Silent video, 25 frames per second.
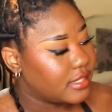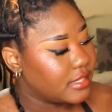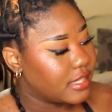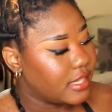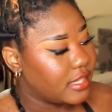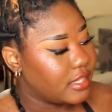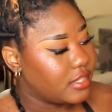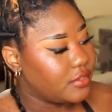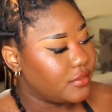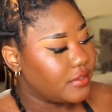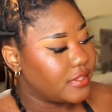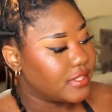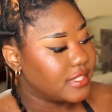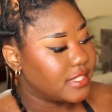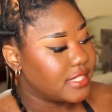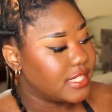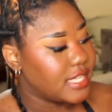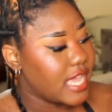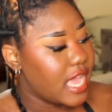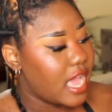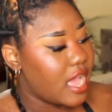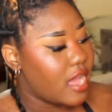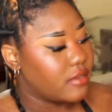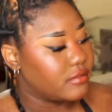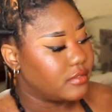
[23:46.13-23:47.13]
like you can see
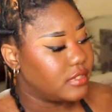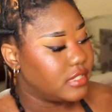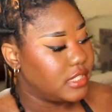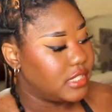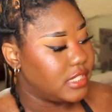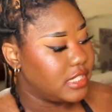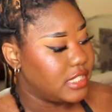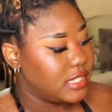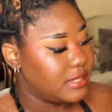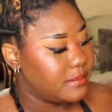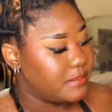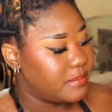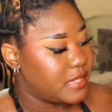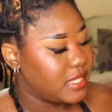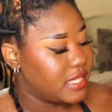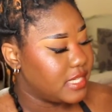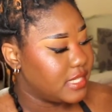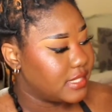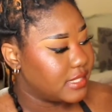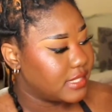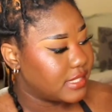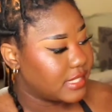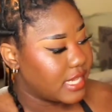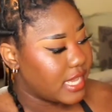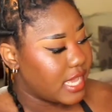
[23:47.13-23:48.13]
how deep
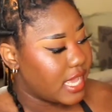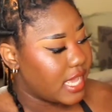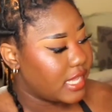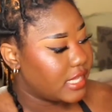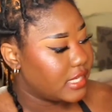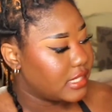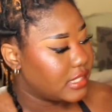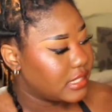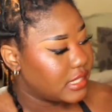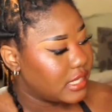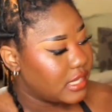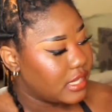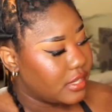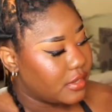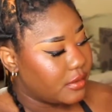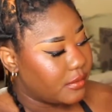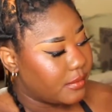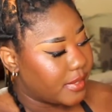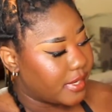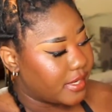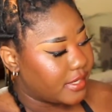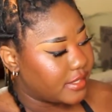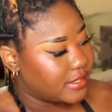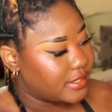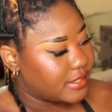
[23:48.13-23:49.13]
these get,
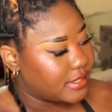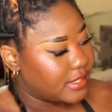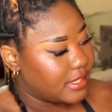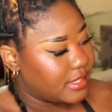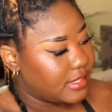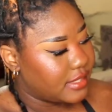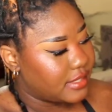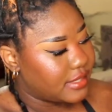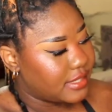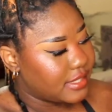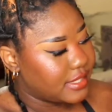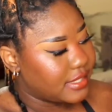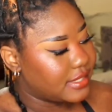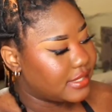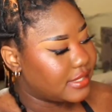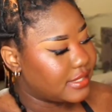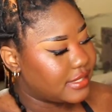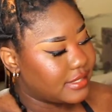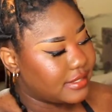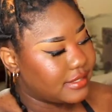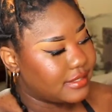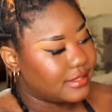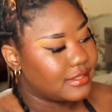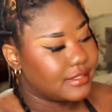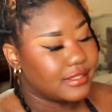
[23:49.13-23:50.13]
where it's like
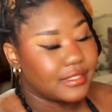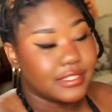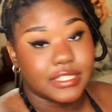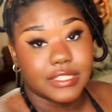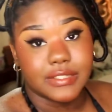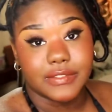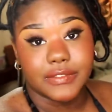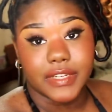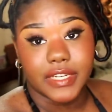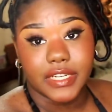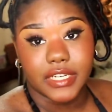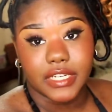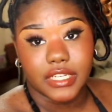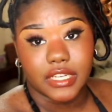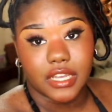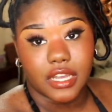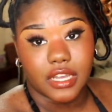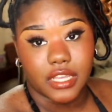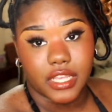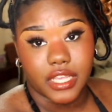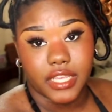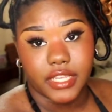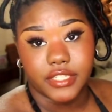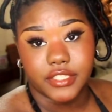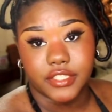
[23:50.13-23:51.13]
this is very
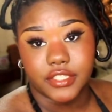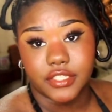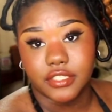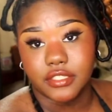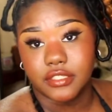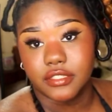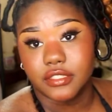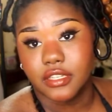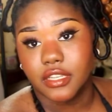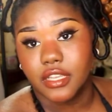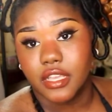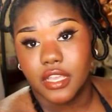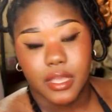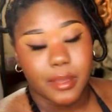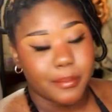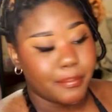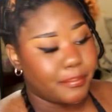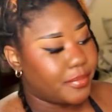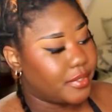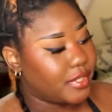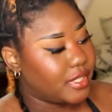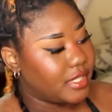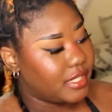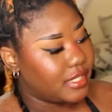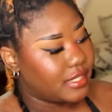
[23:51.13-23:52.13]
Caucasian,
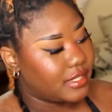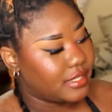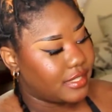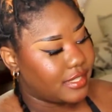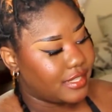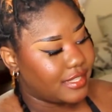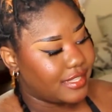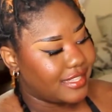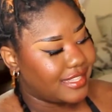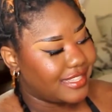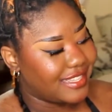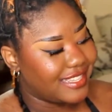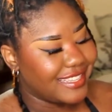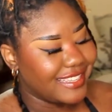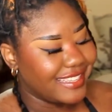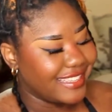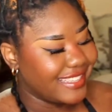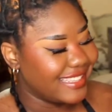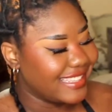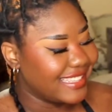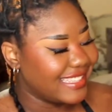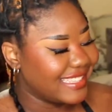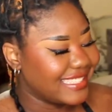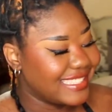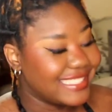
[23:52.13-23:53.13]
but like
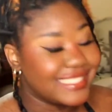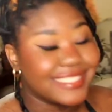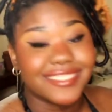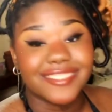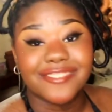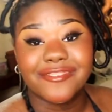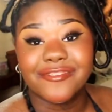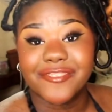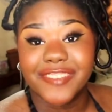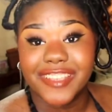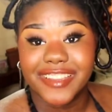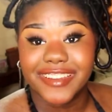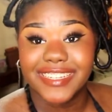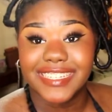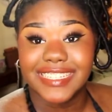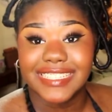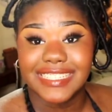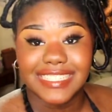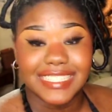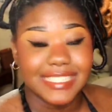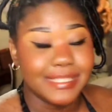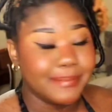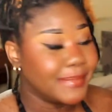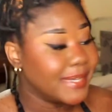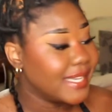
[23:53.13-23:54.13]
these are very
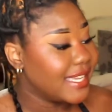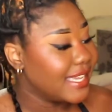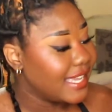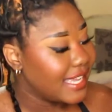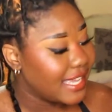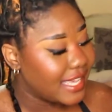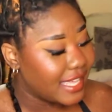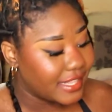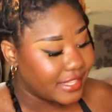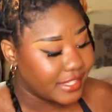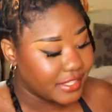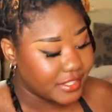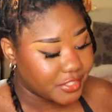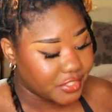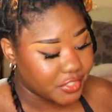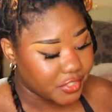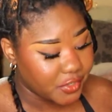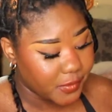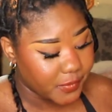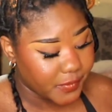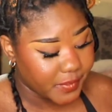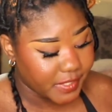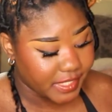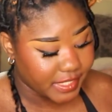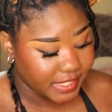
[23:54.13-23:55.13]
deep and they
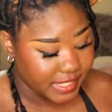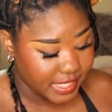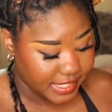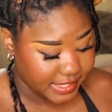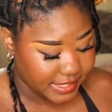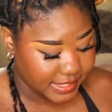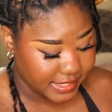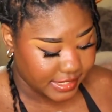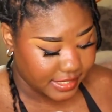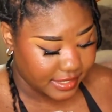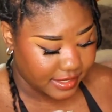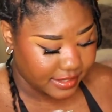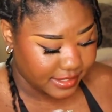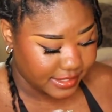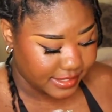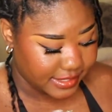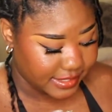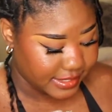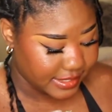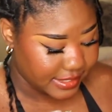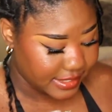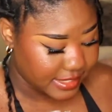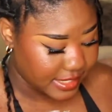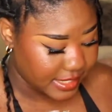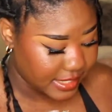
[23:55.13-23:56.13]
show up very nicely on the
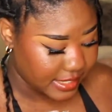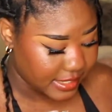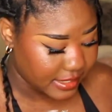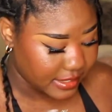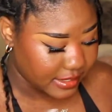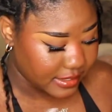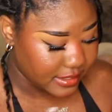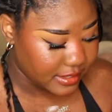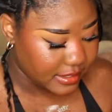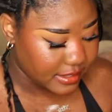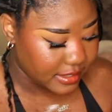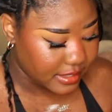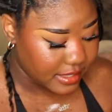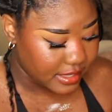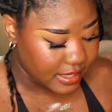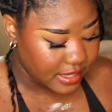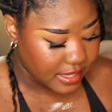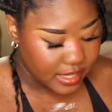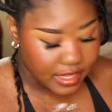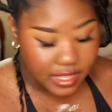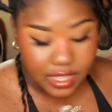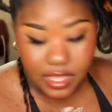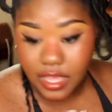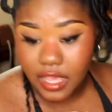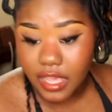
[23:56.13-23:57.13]
skin.
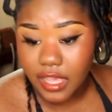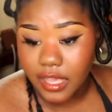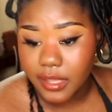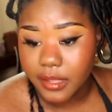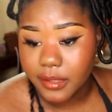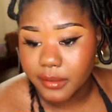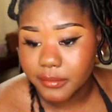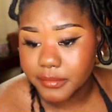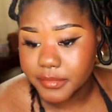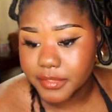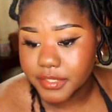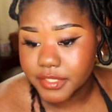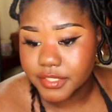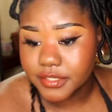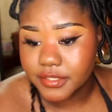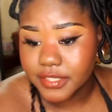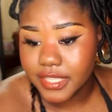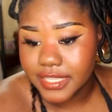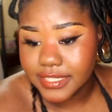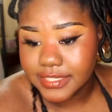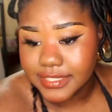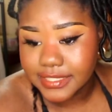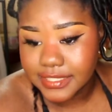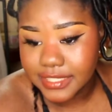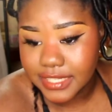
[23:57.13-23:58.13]
So
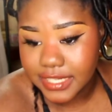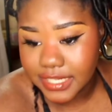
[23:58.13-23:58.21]
that's